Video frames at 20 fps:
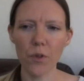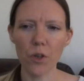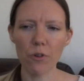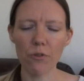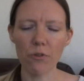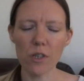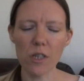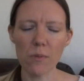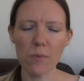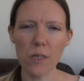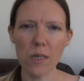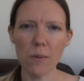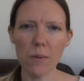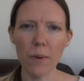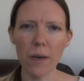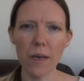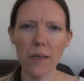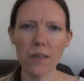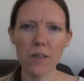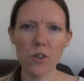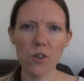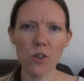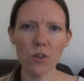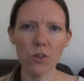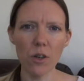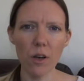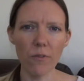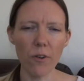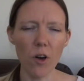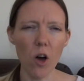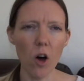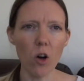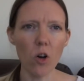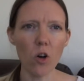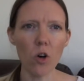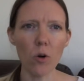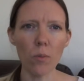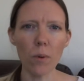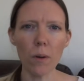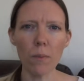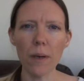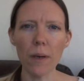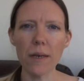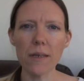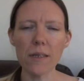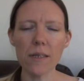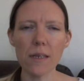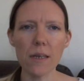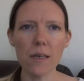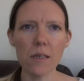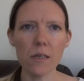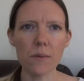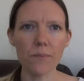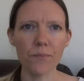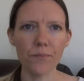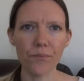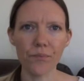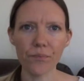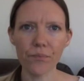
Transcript: Christmassy piece done. I've got a couple of pieces.